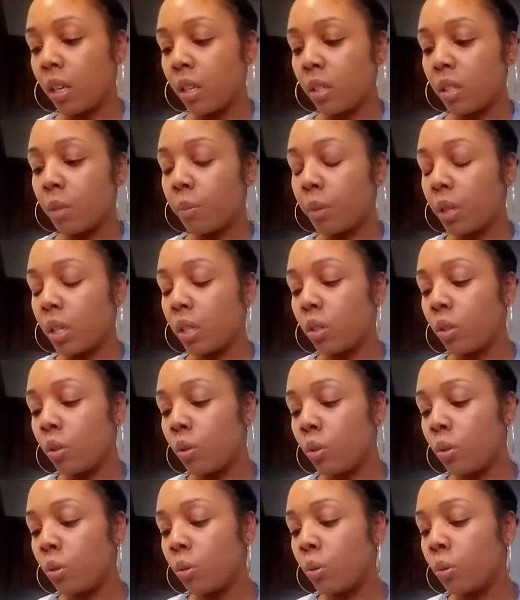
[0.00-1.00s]
This is the
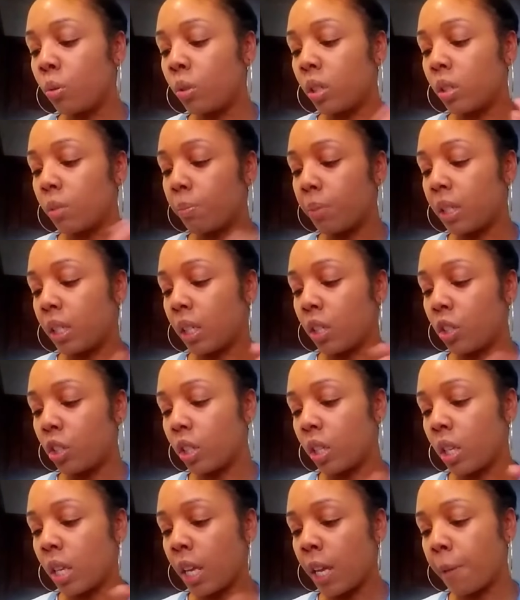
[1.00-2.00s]
uh, overlying
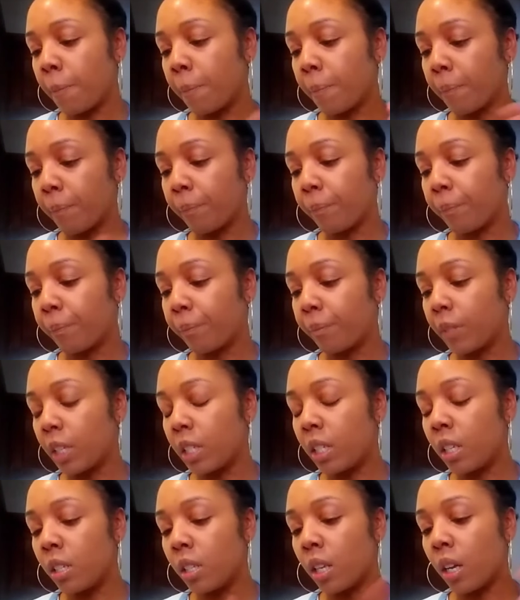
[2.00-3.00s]
under energy.
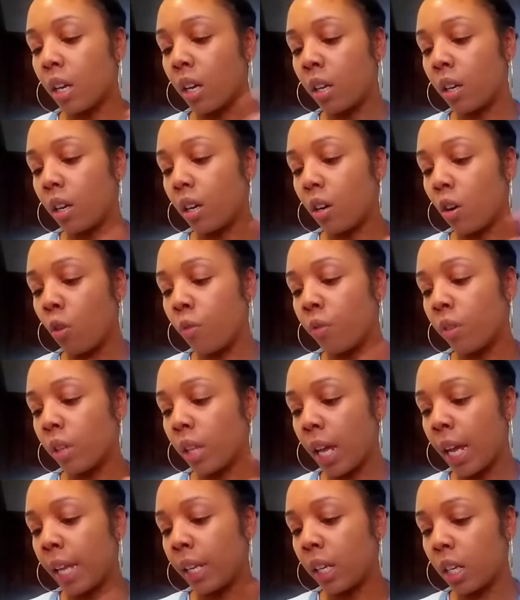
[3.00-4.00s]
This might be a
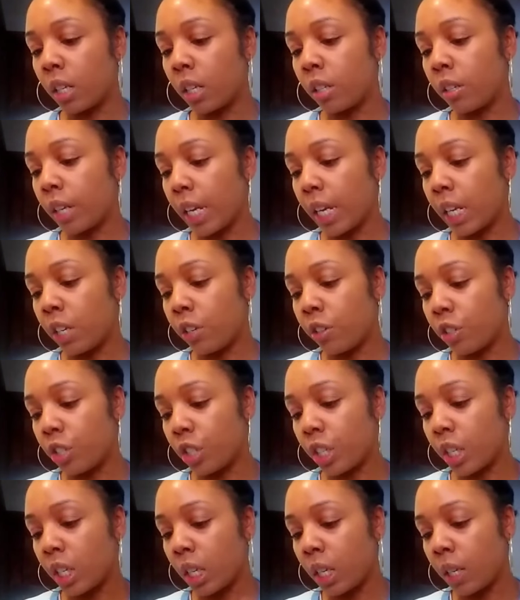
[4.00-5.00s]
karmic situation,
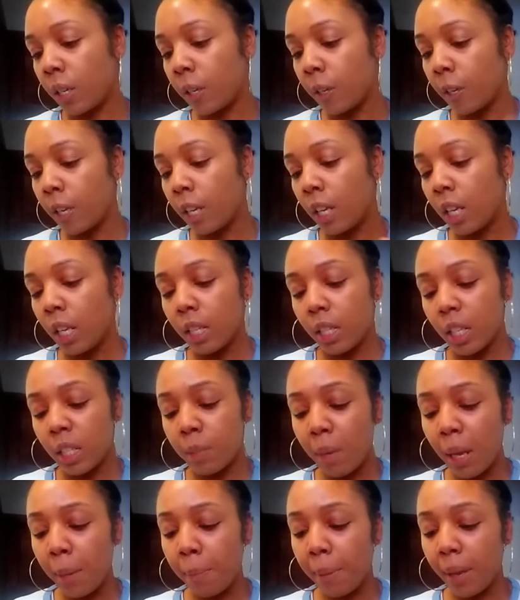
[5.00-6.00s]
but somebody's wanting to
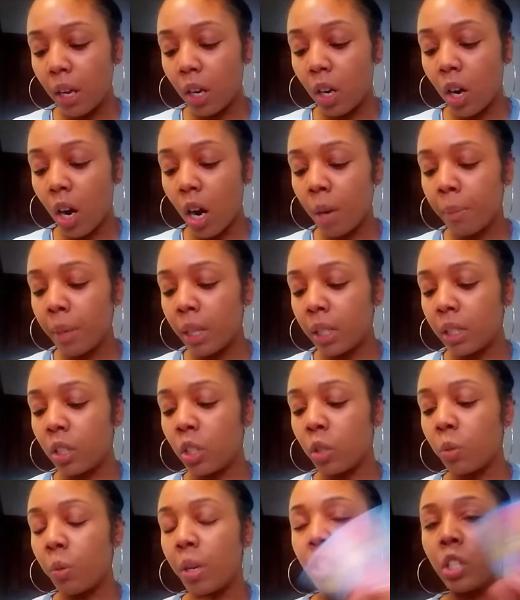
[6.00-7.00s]
balance out
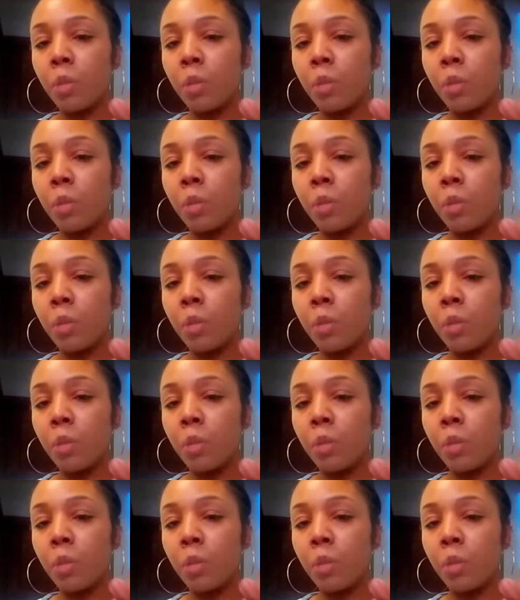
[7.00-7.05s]
something